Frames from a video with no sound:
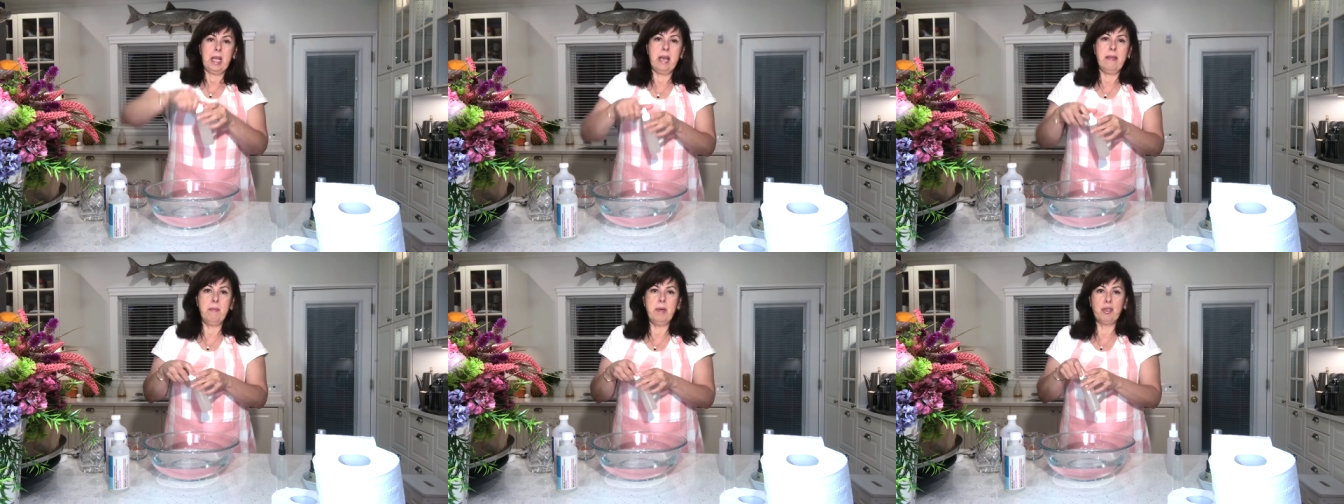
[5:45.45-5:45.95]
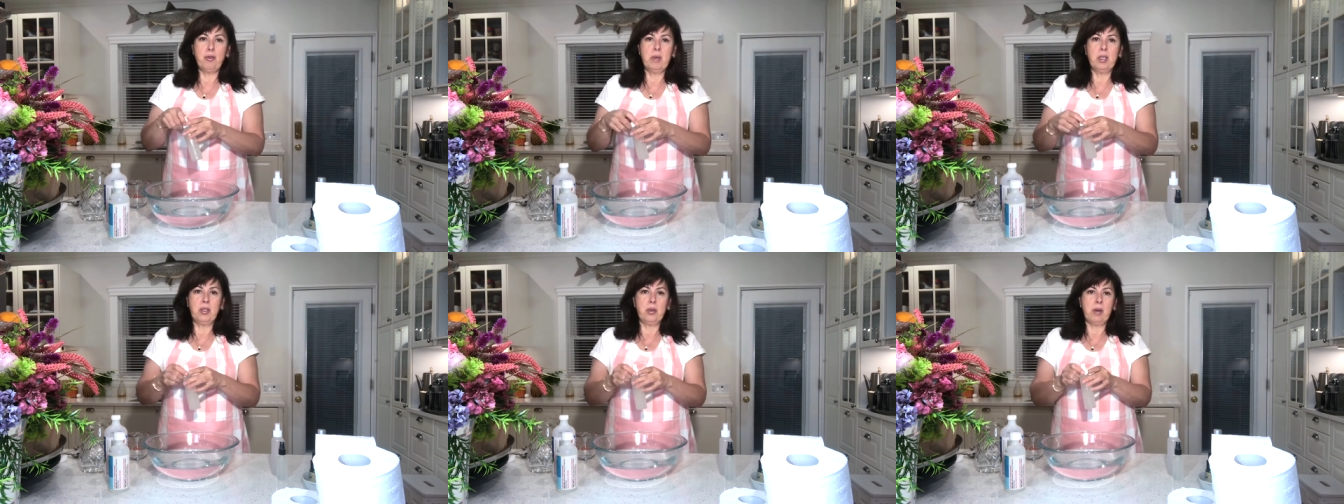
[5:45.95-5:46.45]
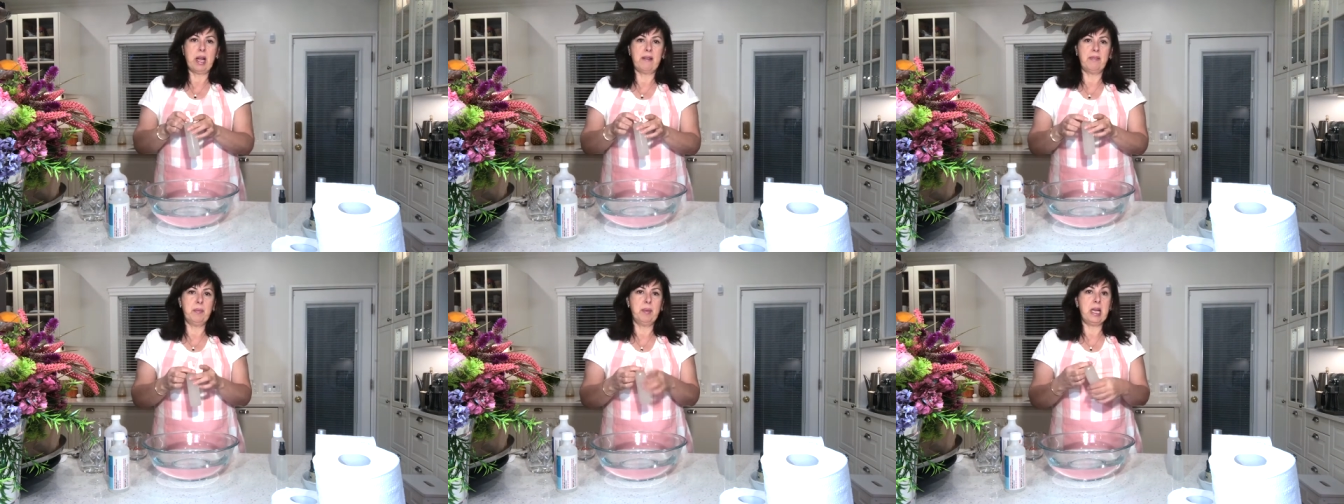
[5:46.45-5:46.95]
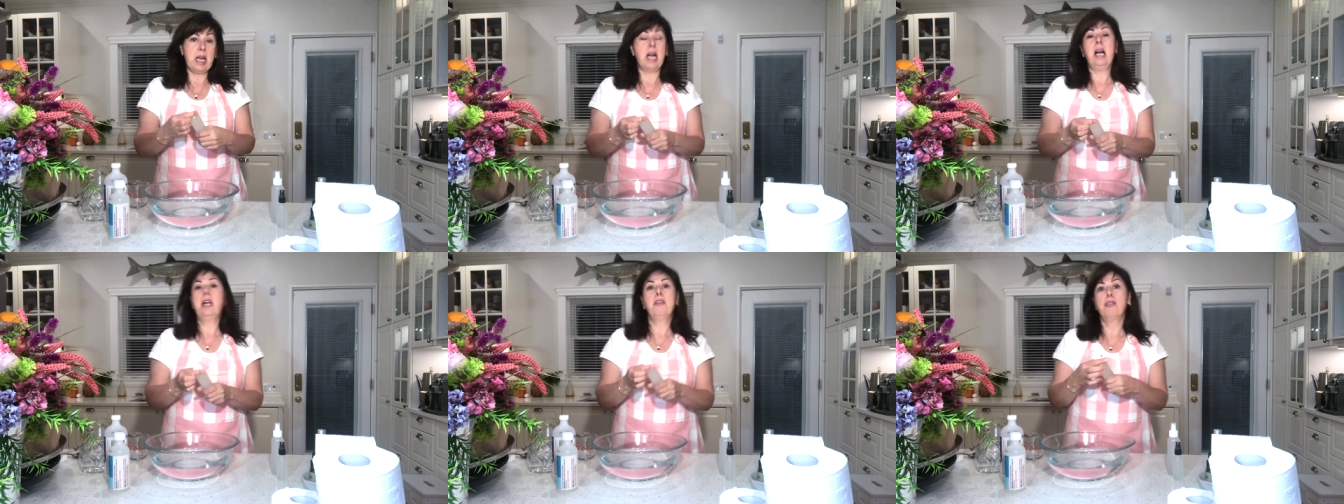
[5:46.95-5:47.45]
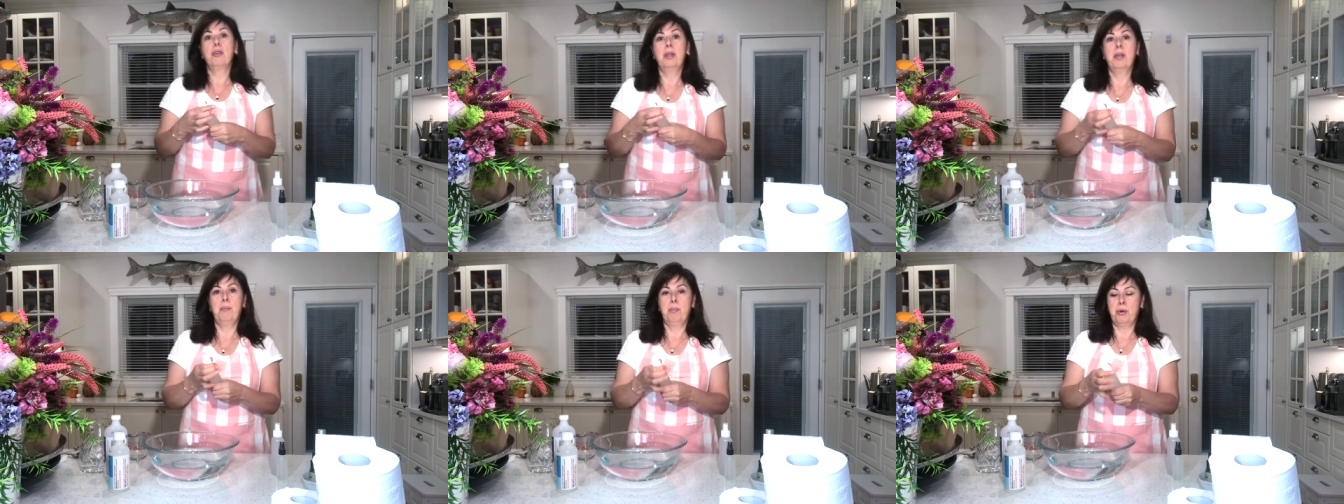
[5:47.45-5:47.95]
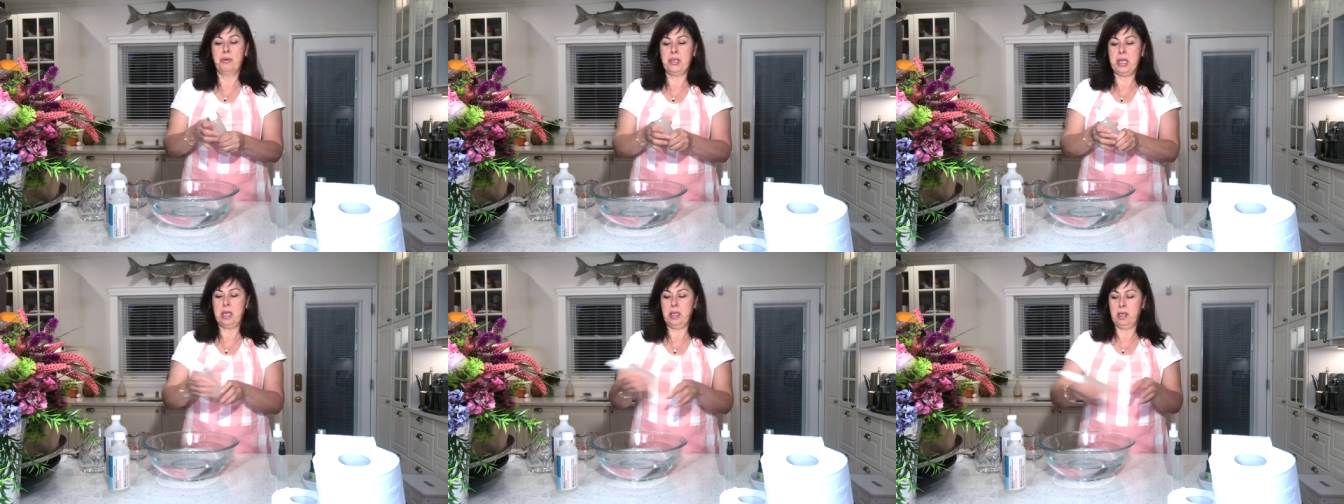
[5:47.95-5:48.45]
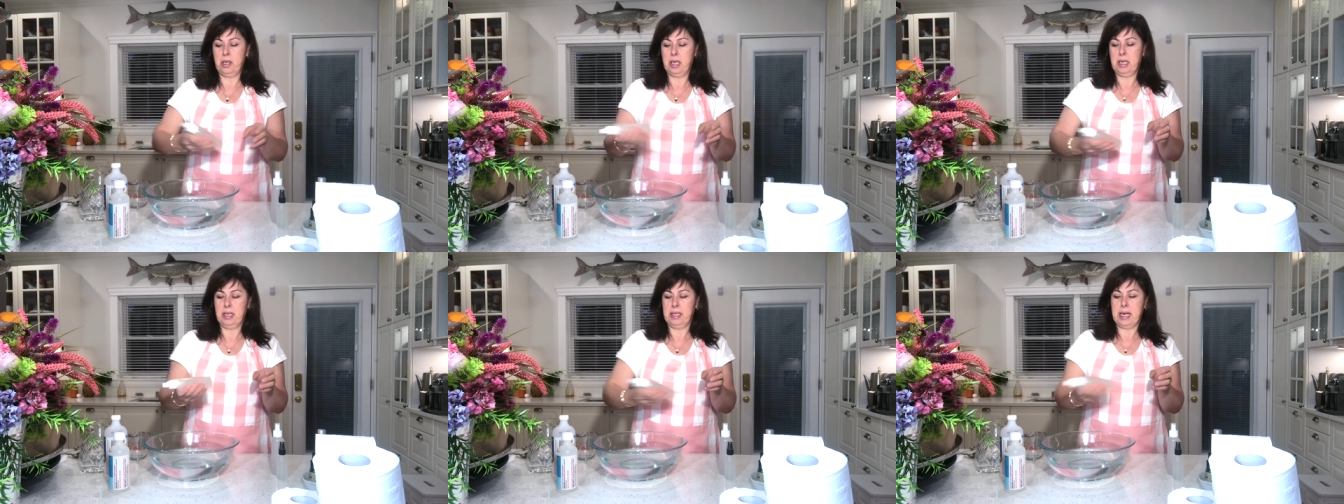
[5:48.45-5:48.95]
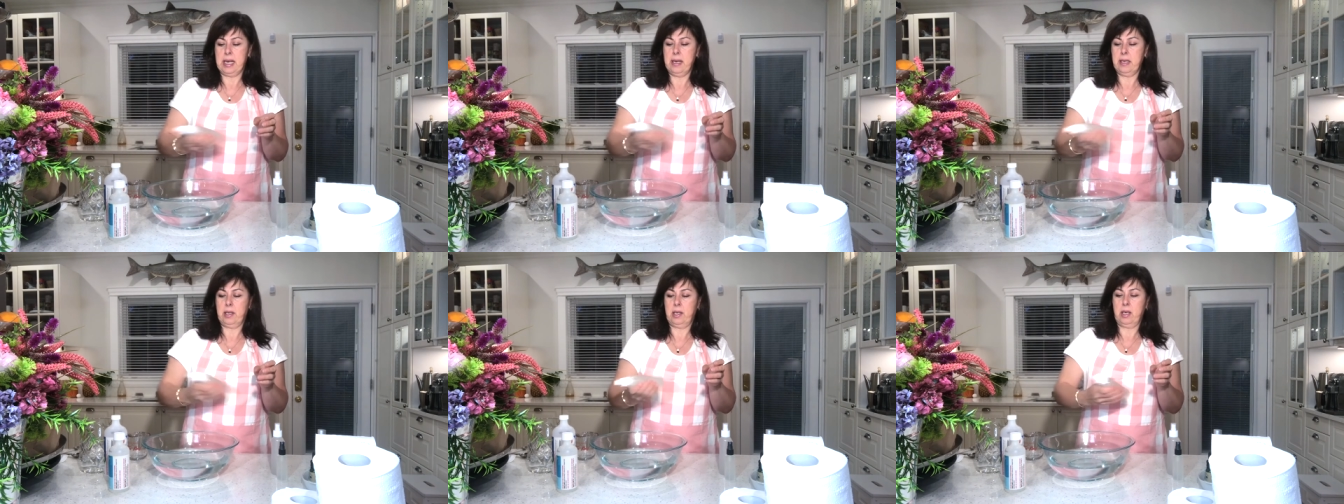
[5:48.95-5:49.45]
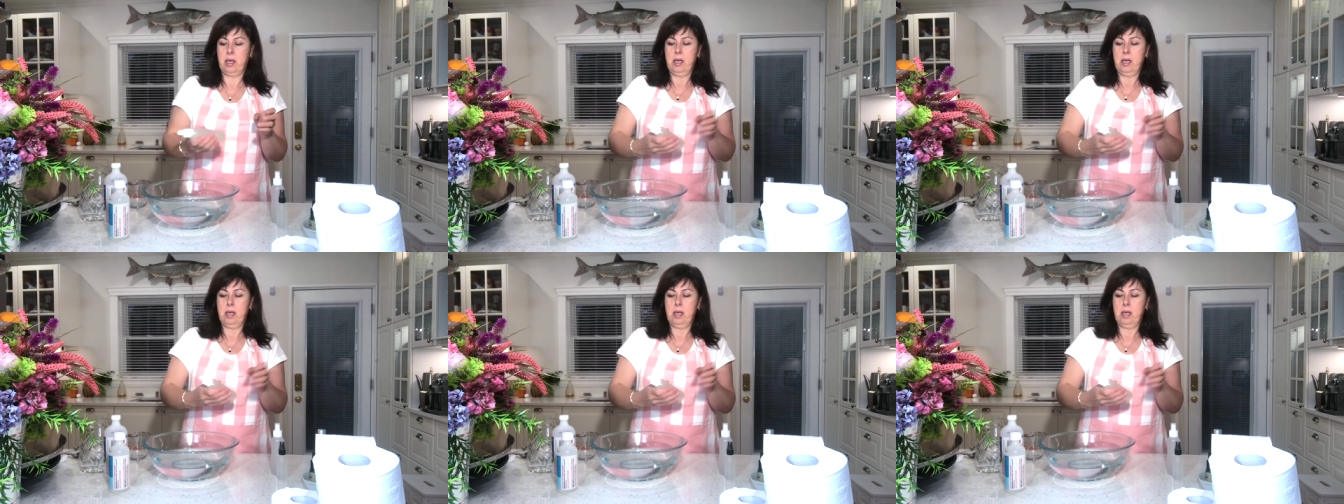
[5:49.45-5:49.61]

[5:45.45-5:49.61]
And the measurements don't have to be 100% exact